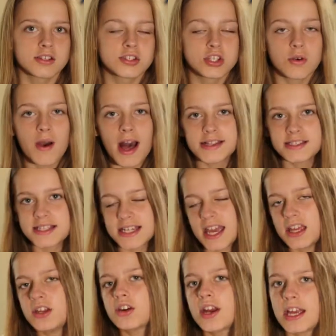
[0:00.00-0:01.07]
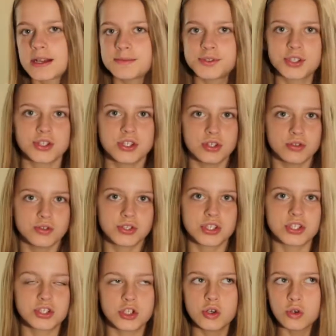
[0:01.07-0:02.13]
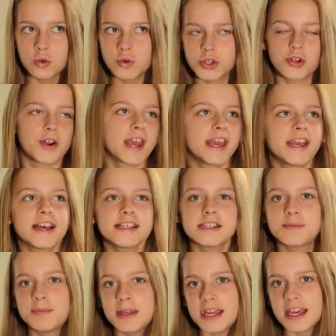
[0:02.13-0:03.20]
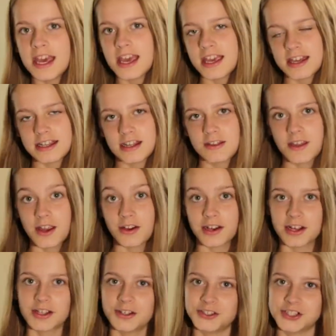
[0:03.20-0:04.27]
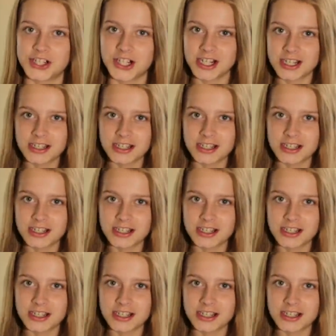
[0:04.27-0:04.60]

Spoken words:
so as to get your hamster used to your hand being in their enclosure.